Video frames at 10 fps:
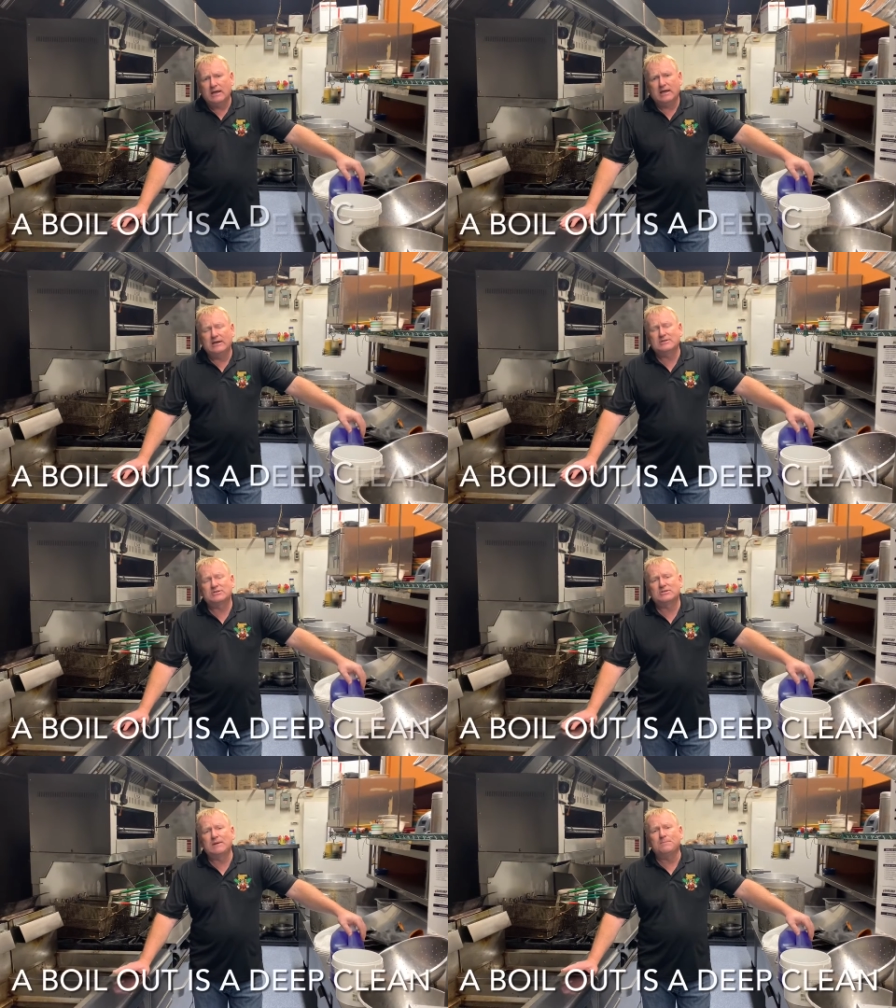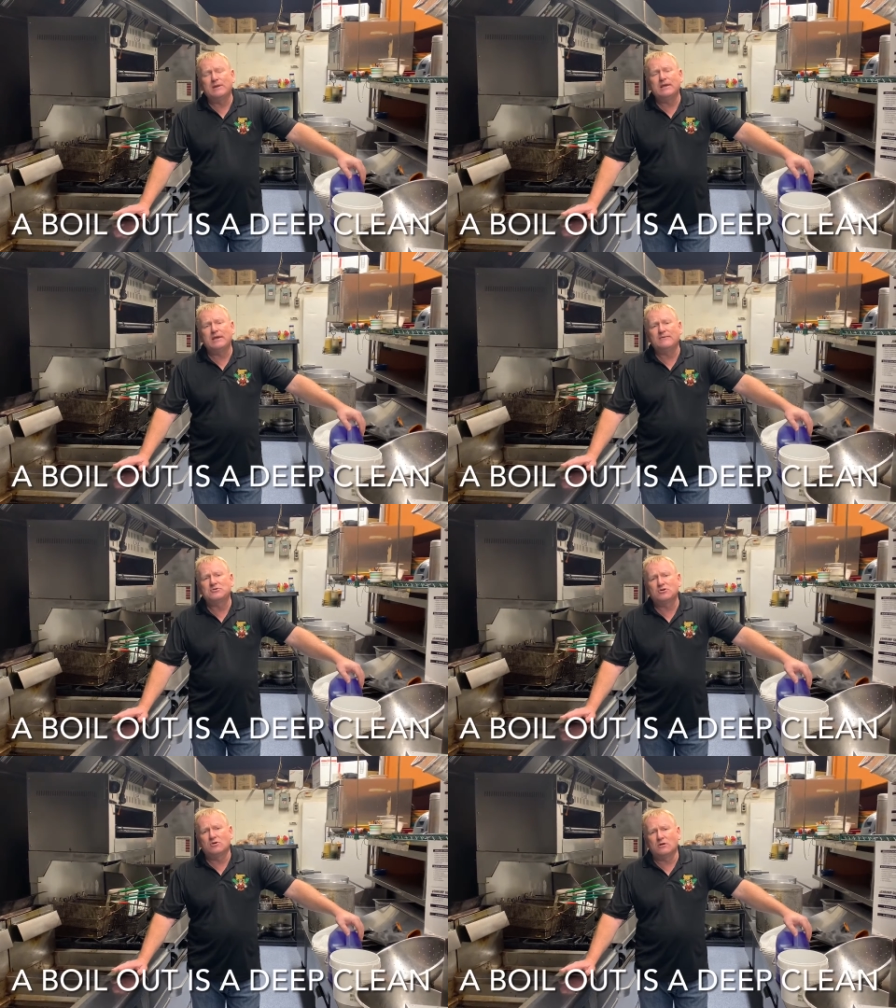and it simply
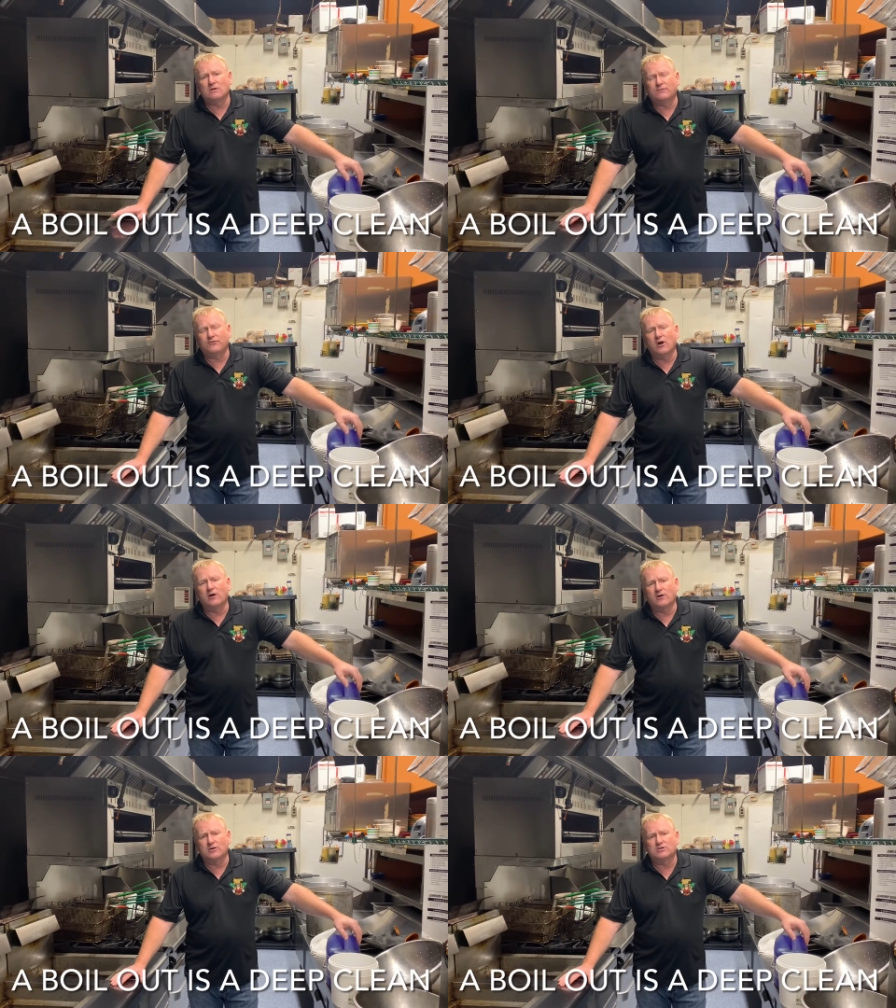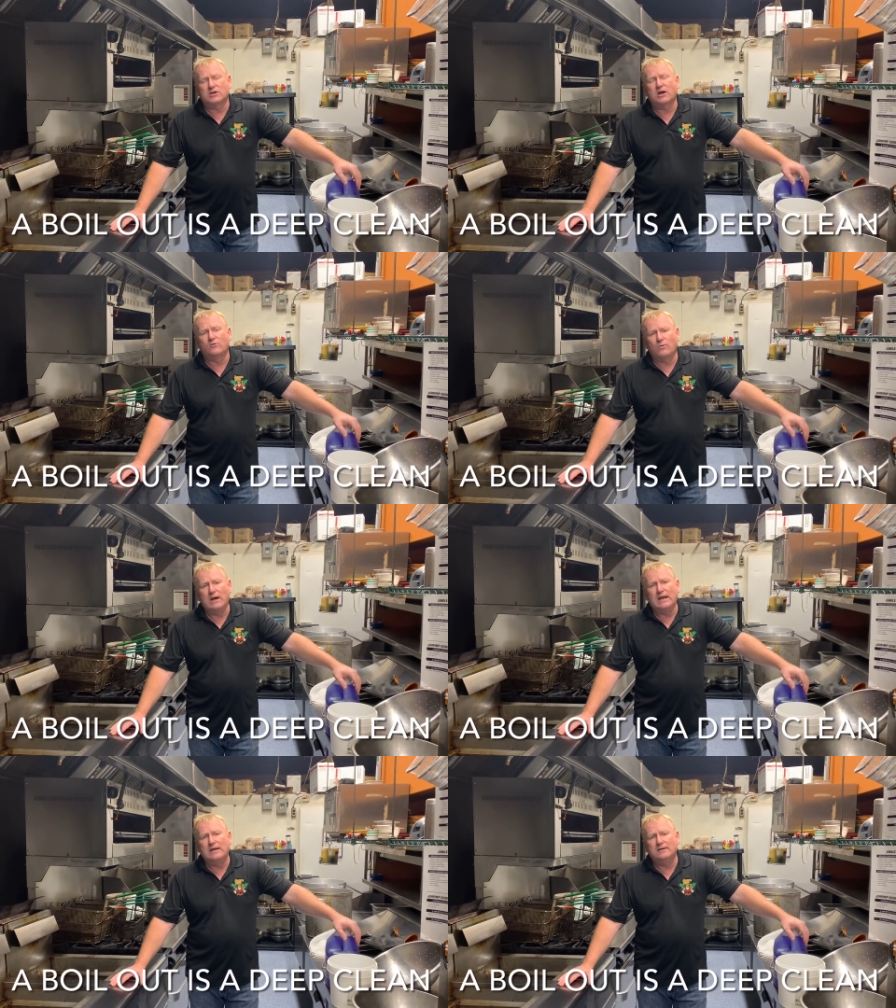gives your fryers a
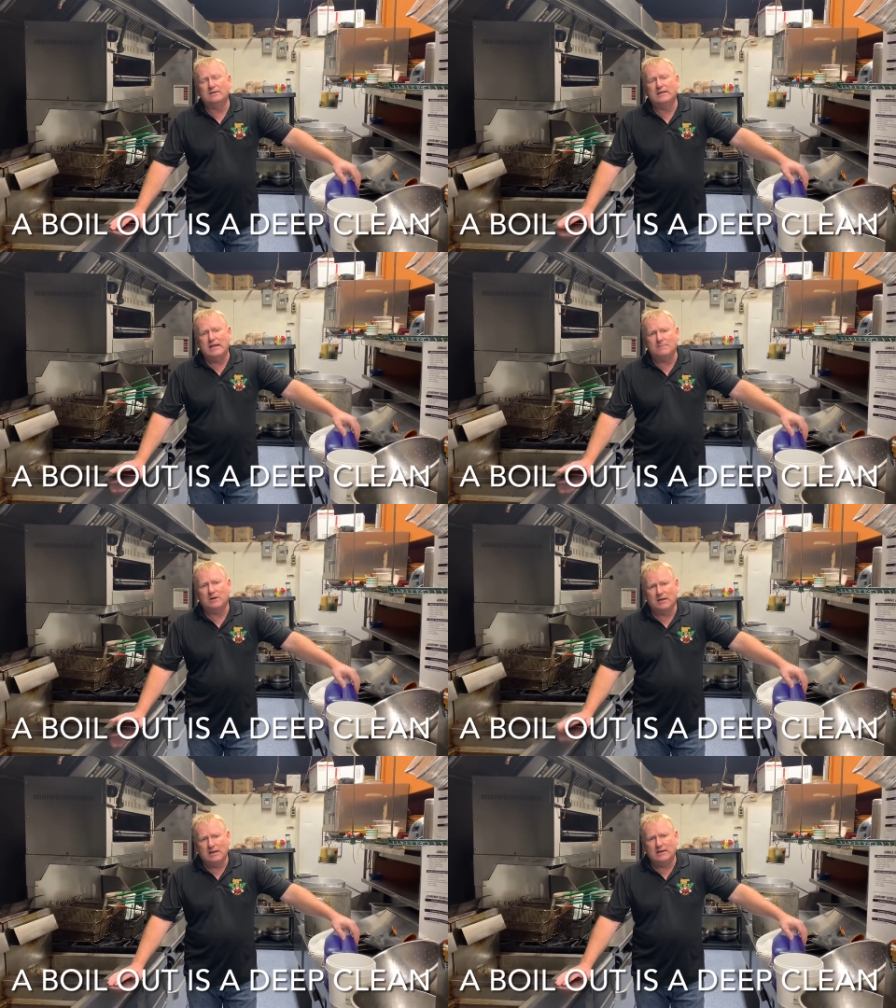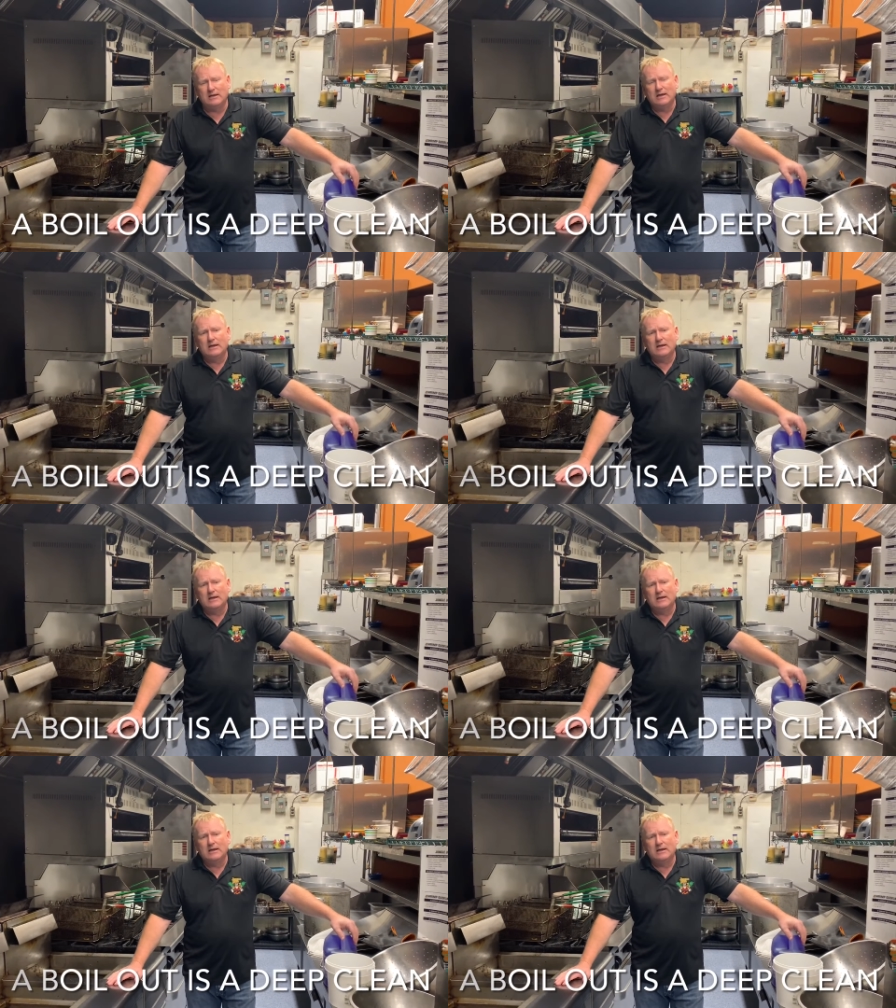really deep clean.